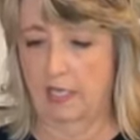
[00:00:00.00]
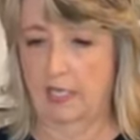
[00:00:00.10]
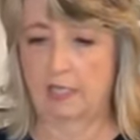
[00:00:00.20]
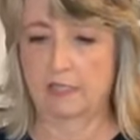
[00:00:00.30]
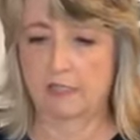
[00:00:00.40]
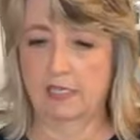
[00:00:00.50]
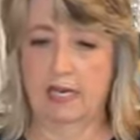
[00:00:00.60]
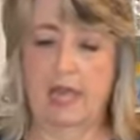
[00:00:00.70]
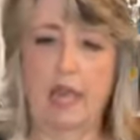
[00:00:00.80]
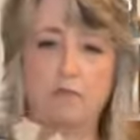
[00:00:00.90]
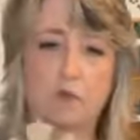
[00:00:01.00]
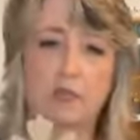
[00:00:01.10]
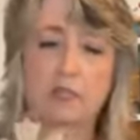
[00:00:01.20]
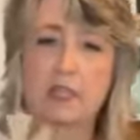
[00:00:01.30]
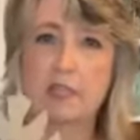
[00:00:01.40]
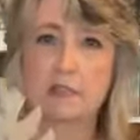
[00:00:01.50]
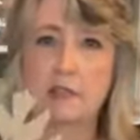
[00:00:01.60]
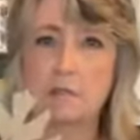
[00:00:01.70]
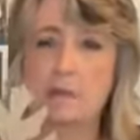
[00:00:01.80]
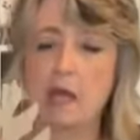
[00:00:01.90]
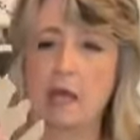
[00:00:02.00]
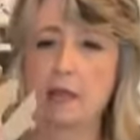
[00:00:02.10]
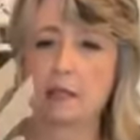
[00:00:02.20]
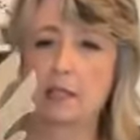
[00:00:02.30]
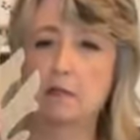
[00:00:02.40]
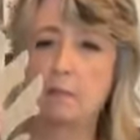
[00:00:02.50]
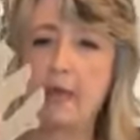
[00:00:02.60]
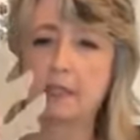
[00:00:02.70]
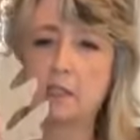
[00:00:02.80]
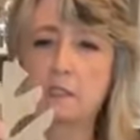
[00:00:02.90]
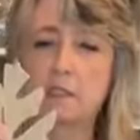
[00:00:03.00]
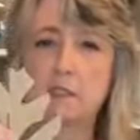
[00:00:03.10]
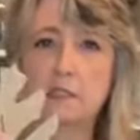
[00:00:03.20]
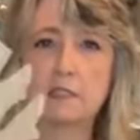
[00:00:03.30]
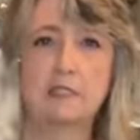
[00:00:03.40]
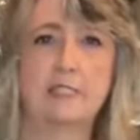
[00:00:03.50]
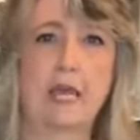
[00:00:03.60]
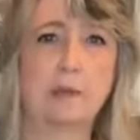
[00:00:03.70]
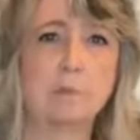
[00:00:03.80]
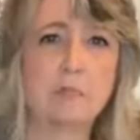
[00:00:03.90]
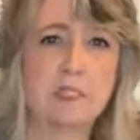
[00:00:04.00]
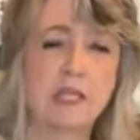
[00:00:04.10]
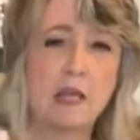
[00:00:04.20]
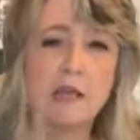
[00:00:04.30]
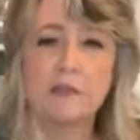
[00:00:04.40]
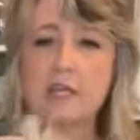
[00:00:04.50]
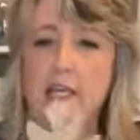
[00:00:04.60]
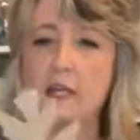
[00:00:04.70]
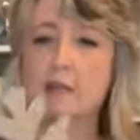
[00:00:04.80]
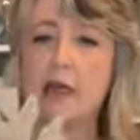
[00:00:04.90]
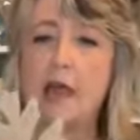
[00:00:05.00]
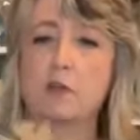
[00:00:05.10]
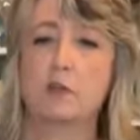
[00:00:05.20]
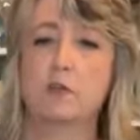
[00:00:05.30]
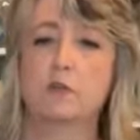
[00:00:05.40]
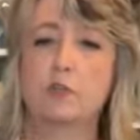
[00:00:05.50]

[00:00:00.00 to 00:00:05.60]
it is going to have one of these uh, little metal stems that allow you